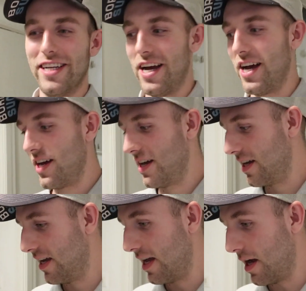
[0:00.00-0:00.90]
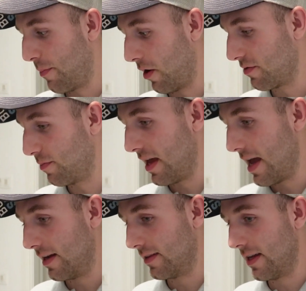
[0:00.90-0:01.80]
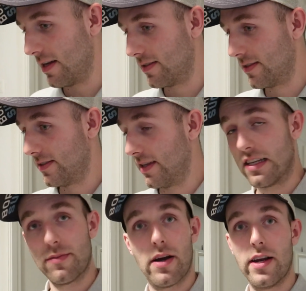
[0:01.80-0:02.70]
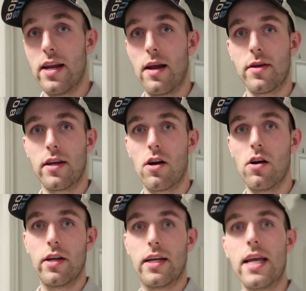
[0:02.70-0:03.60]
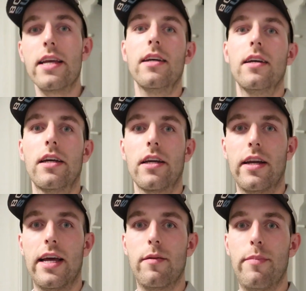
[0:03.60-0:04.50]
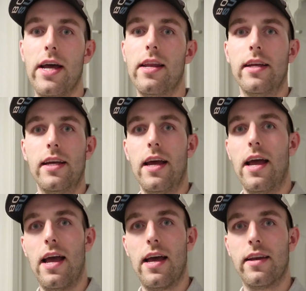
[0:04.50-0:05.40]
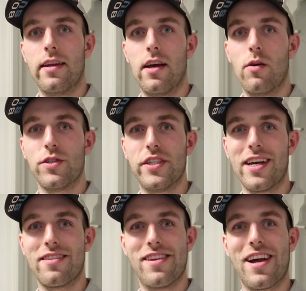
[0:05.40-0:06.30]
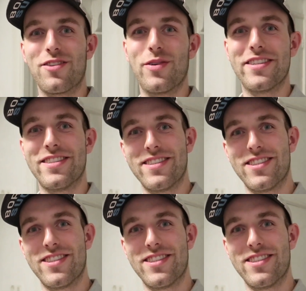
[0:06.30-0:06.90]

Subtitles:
Apart from that, that's about it. I'm gonna call it a night, gonna head to bed, and we'll see you guys in the next one.